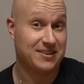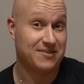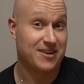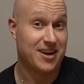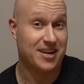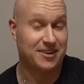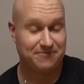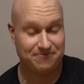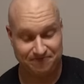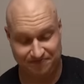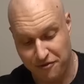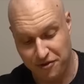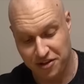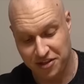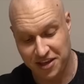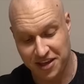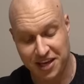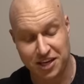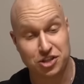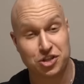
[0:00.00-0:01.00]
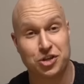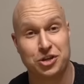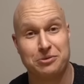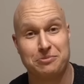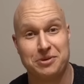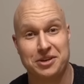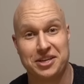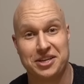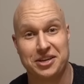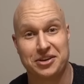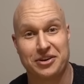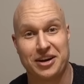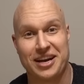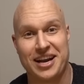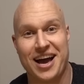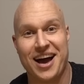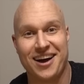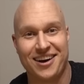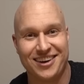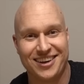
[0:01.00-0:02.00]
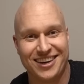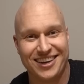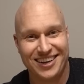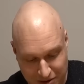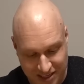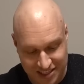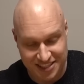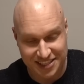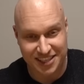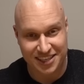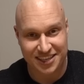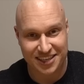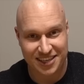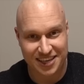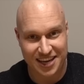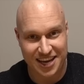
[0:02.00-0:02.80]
it, right? Everything I shouldn't be eating right now. Spicy.